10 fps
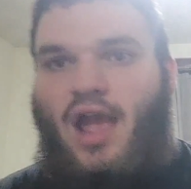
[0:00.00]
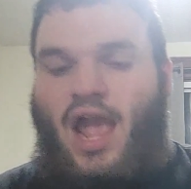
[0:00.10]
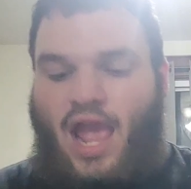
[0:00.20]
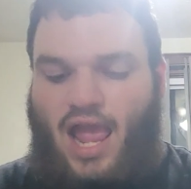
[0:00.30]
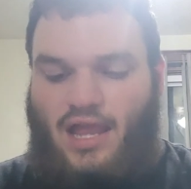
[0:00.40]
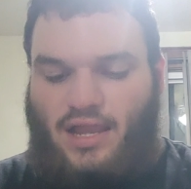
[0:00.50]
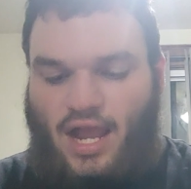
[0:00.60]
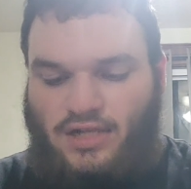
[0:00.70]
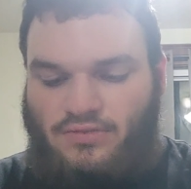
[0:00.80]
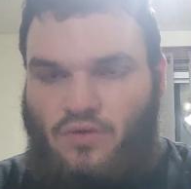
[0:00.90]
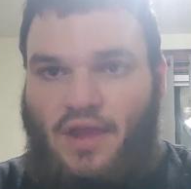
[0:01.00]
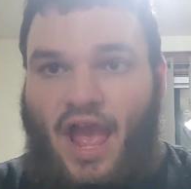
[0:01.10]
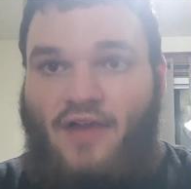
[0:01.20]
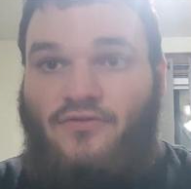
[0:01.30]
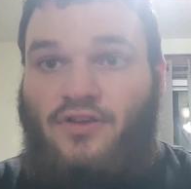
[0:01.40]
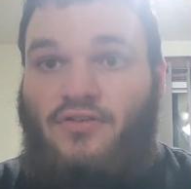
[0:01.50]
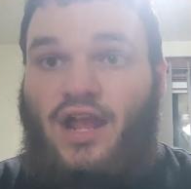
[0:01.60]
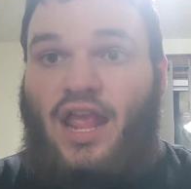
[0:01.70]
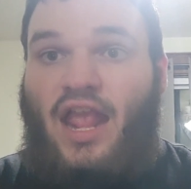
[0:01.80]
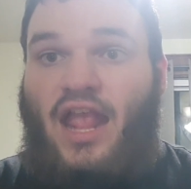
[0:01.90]
And the next one we have
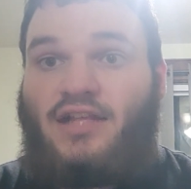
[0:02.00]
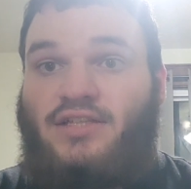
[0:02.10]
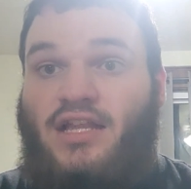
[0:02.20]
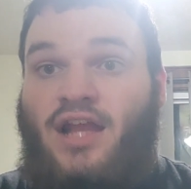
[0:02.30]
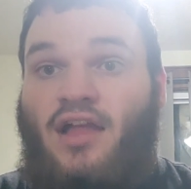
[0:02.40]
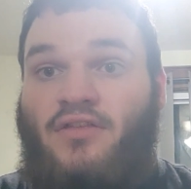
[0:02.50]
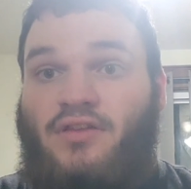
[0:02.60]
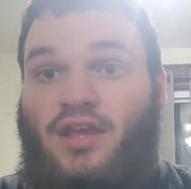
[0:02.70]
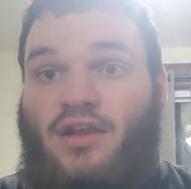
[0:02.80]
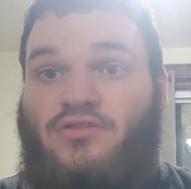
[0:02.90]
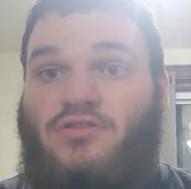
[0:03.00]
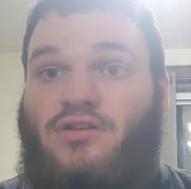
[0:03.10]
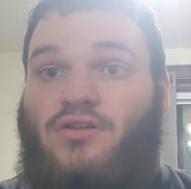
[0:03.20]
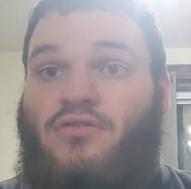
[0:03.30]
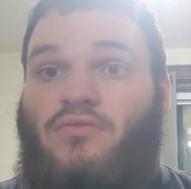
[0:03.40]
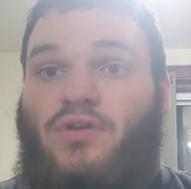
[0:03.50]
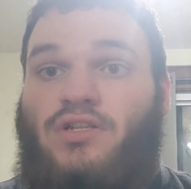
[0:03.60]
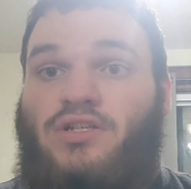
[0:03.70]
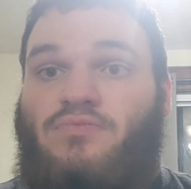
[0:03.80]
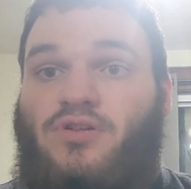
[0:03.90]
here is another character,
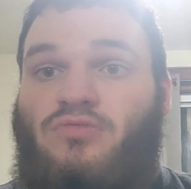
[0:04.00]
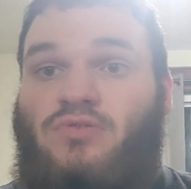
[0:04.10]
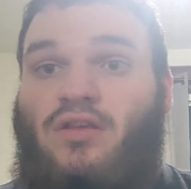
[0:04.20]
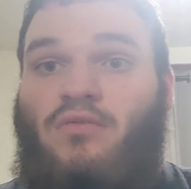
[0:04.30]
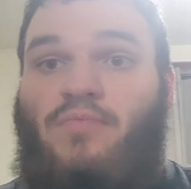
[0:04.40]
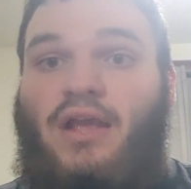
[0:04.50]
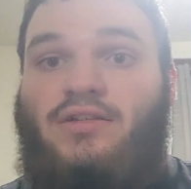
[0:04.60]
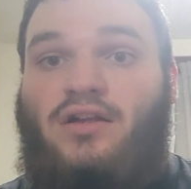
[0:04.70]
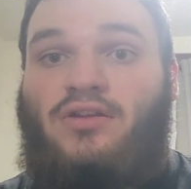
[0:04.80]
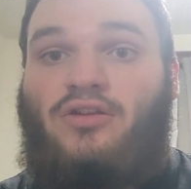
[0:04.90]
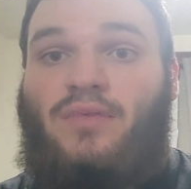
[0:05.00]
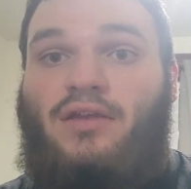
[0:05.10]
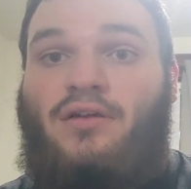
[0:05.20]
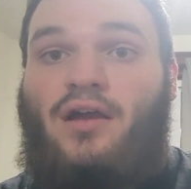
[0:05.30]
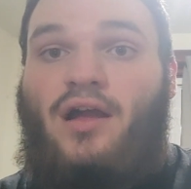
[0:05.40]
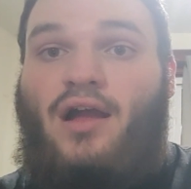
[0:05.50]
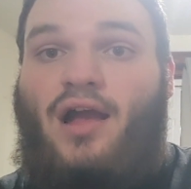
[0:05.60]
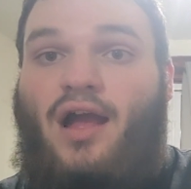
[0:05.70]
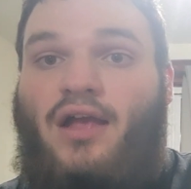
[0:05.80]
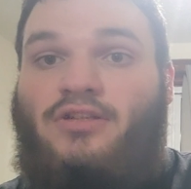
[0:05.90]
which is supposed to be based on human,
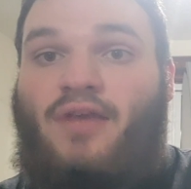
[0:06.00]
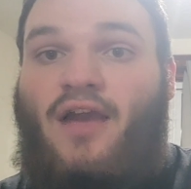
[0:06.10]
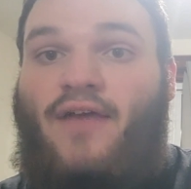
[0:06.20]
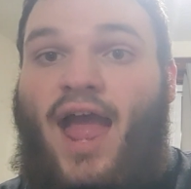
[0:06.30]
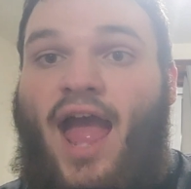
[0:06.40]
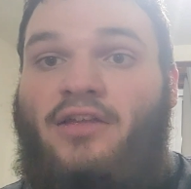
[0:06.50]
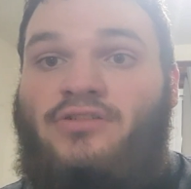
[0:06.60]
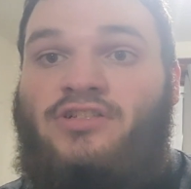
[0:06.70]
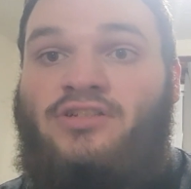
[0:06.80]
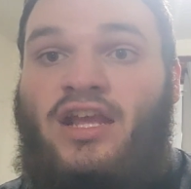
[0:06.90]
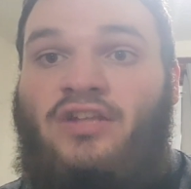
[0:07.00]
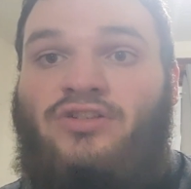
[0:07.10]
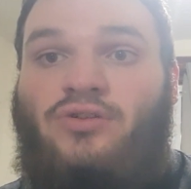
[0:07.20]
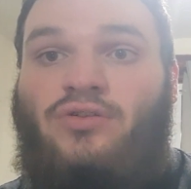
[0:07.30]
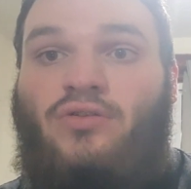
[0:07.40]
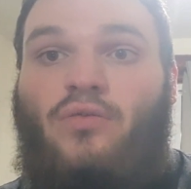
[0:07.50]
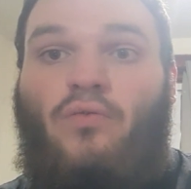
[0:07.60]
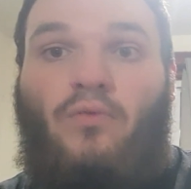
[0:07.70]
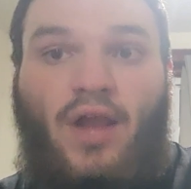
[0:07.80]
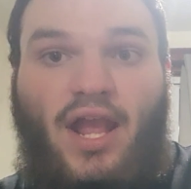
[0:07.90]
as we have Allison Angel,
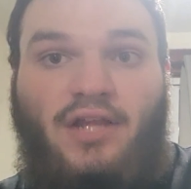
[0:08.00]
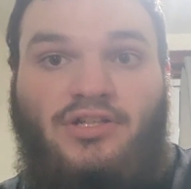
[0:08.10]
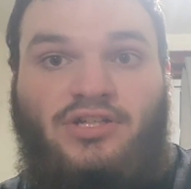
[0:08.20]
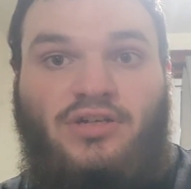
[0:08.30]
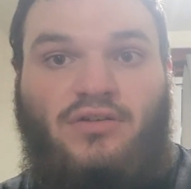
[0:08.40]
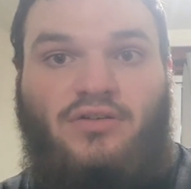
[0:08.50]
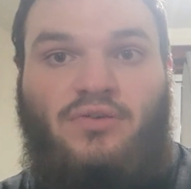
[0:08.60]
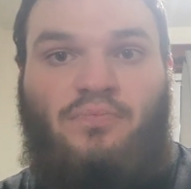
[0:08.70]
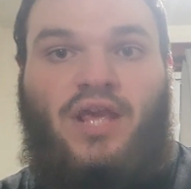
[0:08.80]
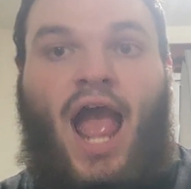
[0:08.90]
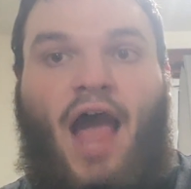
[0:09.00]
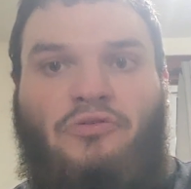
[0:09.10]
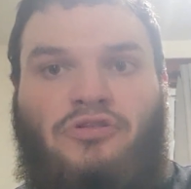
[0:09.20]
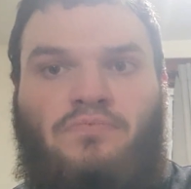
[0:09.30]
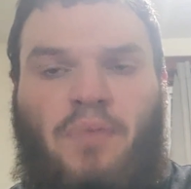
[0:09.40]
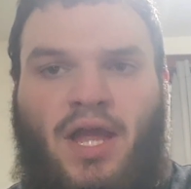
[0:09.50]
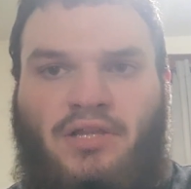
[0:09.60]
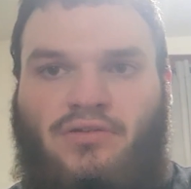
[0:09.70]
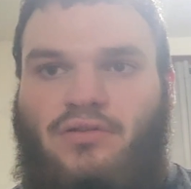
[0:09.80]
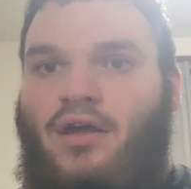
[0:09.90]
which could be Allison
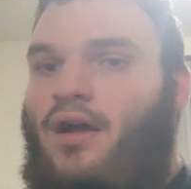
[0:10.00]
Pendle.